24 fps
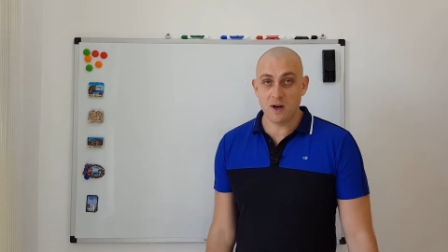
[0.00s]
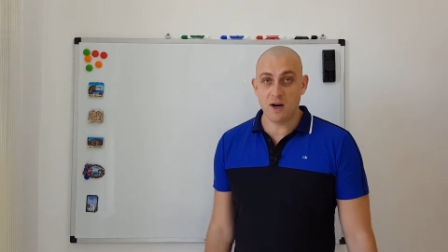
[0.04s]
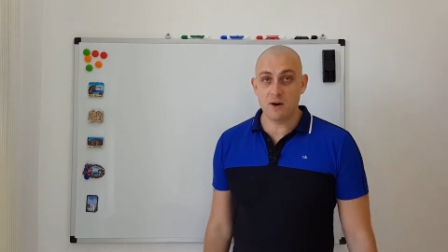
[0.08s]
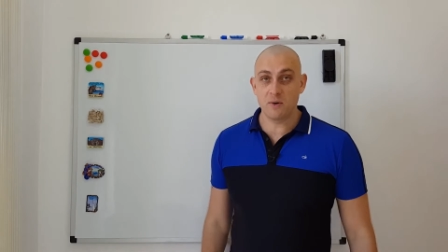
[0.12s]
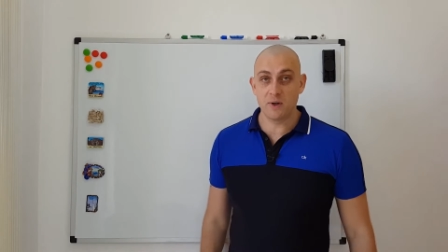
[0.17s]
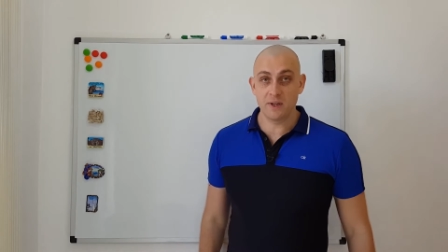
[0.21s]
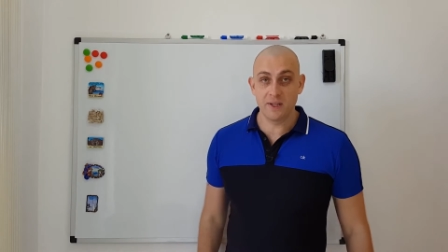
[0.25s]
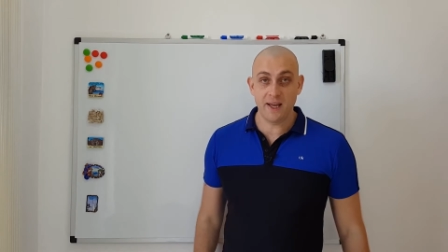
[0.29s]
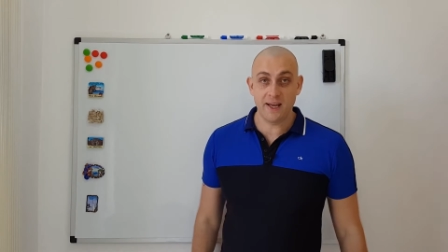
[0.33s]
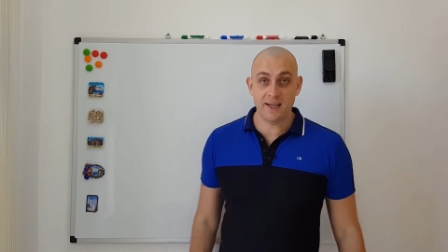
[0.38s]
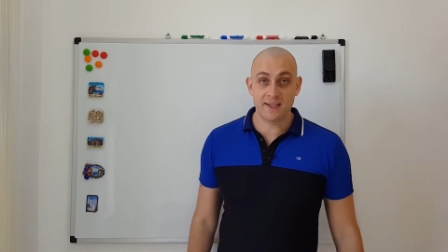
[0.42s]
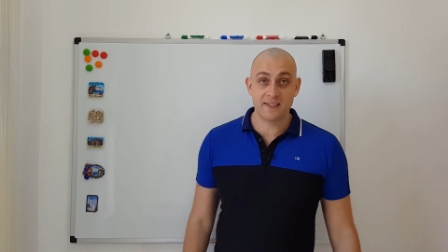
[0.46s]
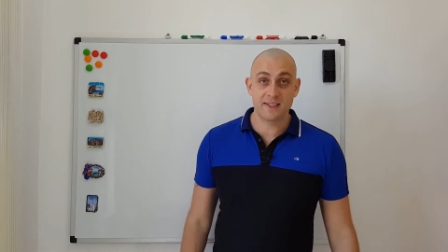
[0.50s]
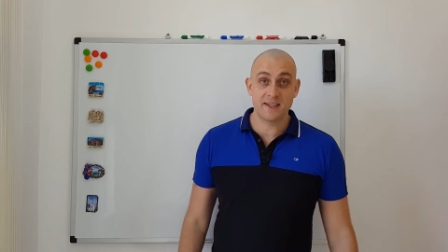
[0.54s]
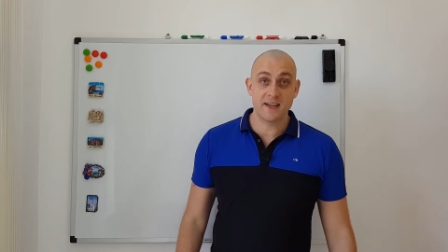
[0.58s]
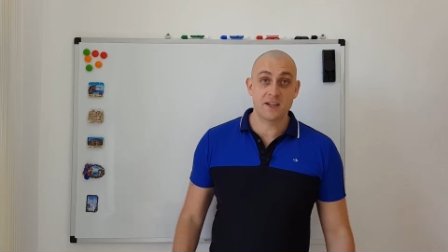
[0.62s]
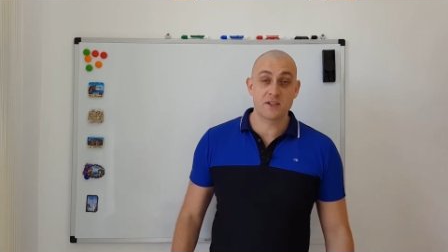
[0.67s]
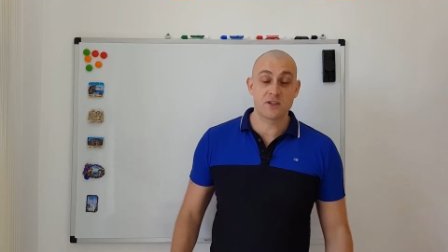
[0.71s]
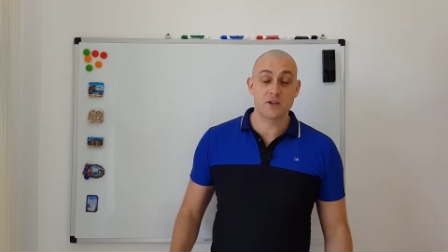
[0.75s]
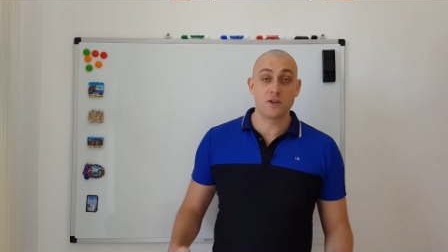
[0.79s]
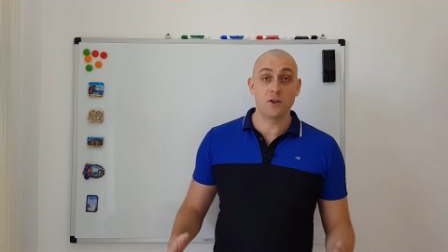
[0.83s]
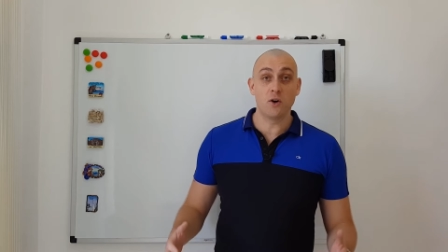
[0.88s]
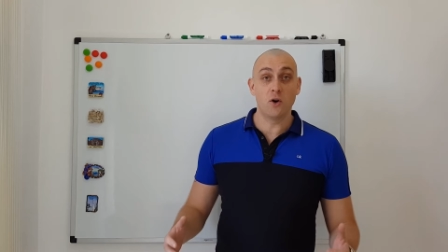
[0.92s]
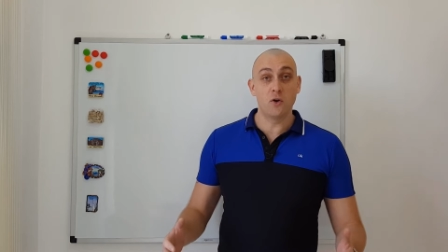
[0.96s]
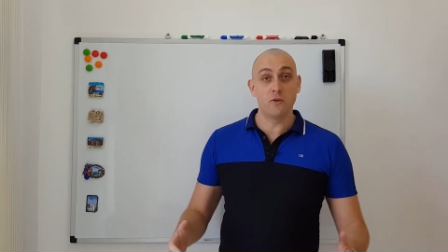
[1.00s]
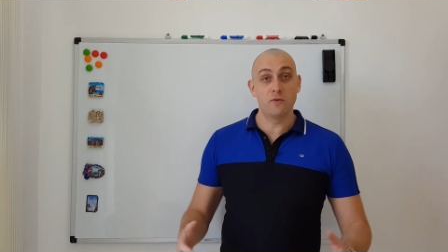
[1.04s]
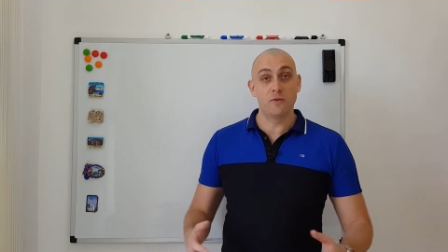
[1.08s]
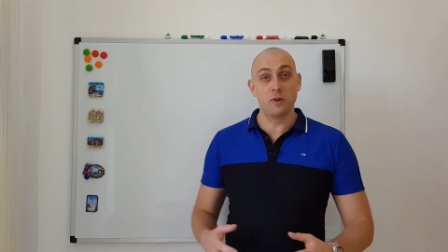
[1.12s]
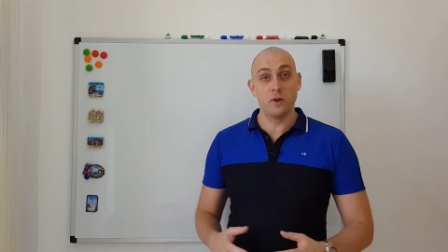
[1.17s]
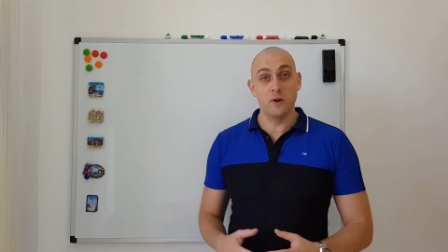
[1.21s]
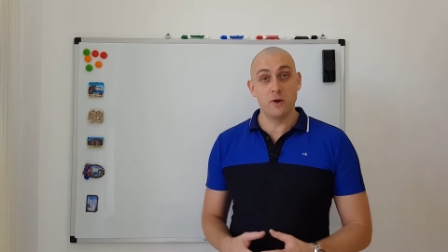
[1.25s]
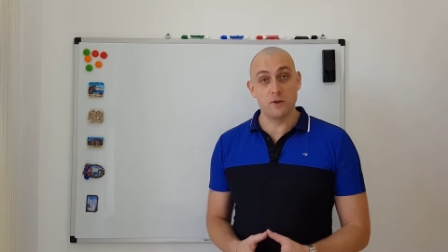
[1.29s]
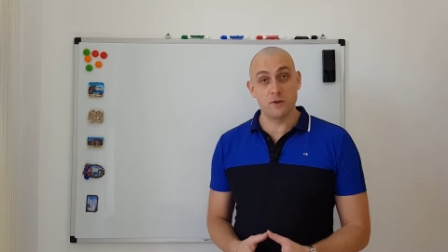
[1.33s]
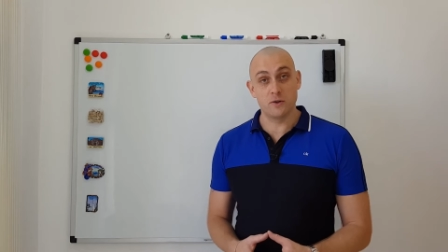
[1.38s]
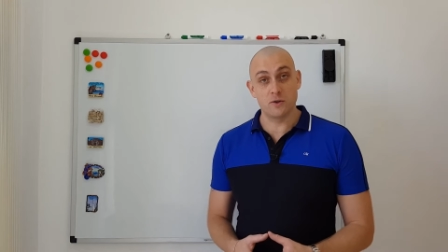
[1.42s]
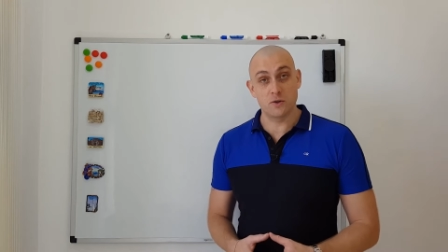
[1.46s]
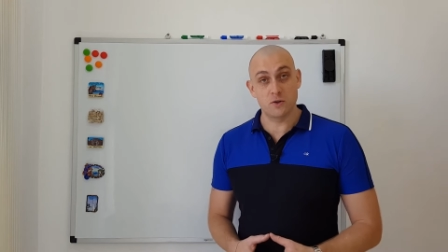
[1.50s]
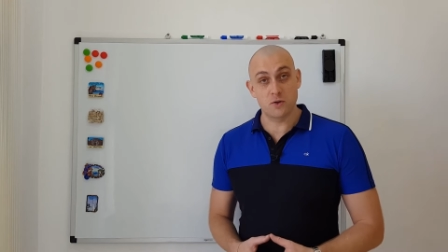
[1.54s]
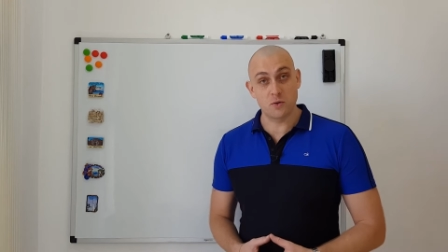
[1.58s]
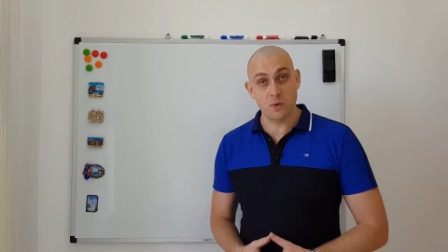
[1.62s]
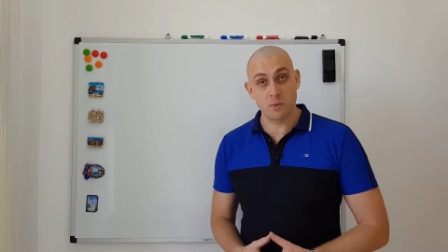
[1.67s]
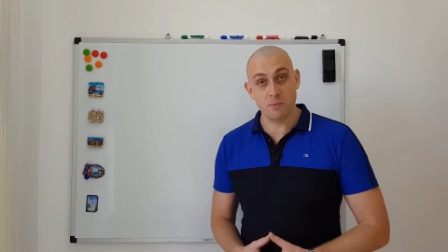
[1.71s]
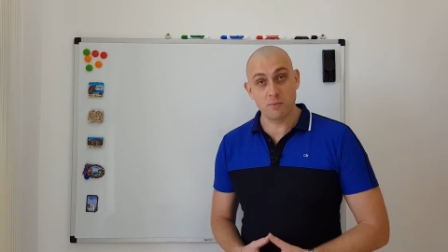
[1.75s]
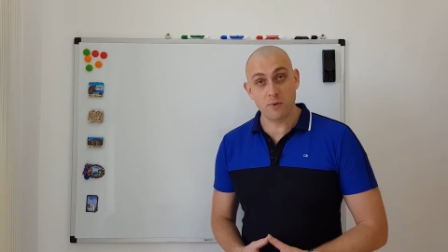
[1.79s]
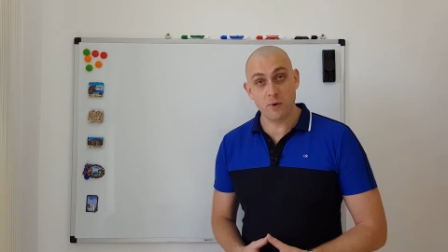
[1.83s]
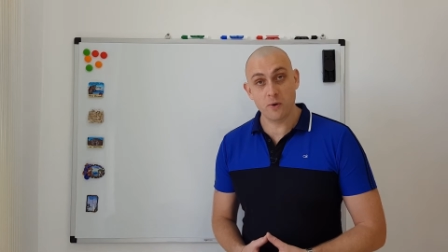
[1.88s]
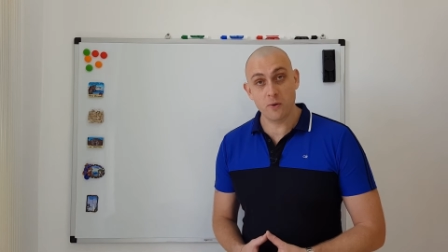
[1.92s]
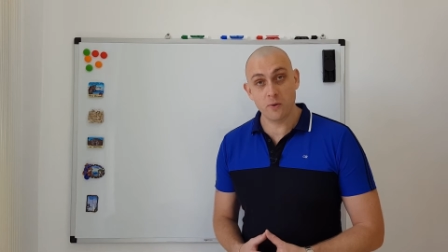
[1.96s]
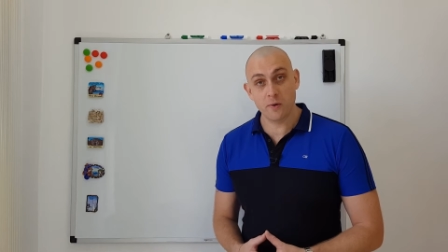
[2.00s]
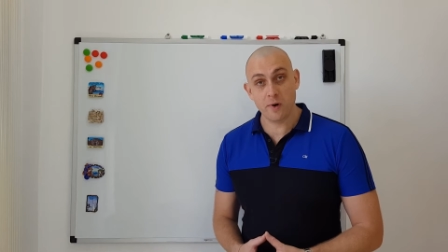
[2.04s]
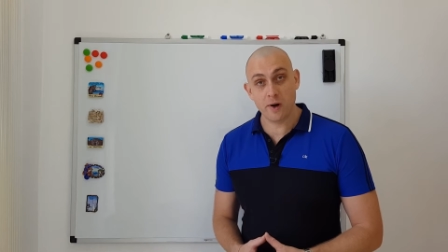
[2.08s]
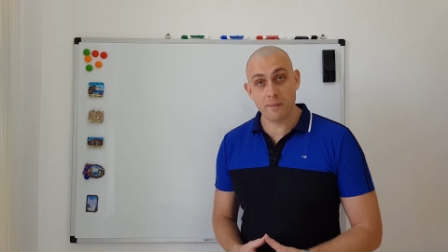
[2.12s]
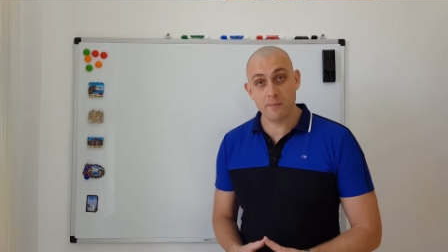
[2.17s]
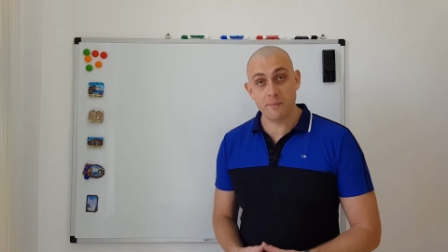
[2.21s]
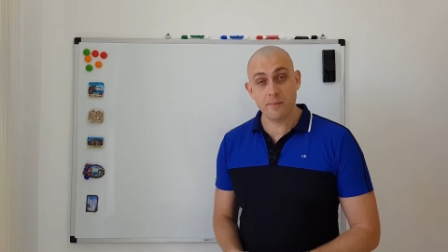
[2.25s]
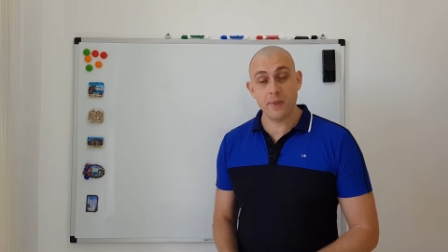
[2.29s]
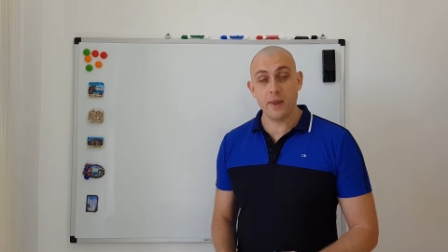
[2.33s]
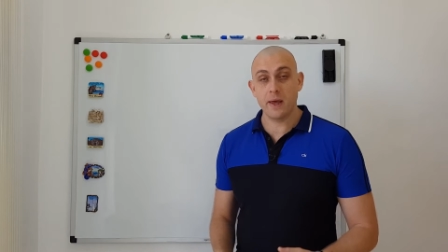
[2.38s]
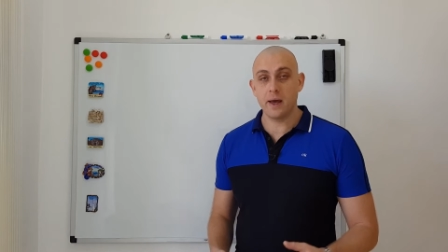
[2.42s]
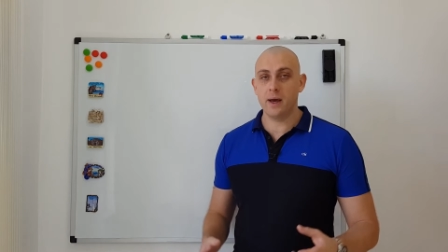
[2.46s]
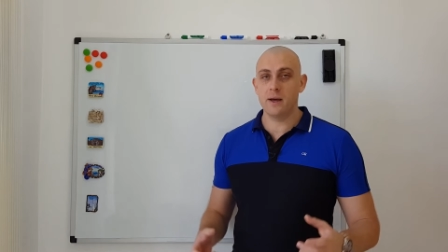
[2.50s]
our next section of Learn to Swim program,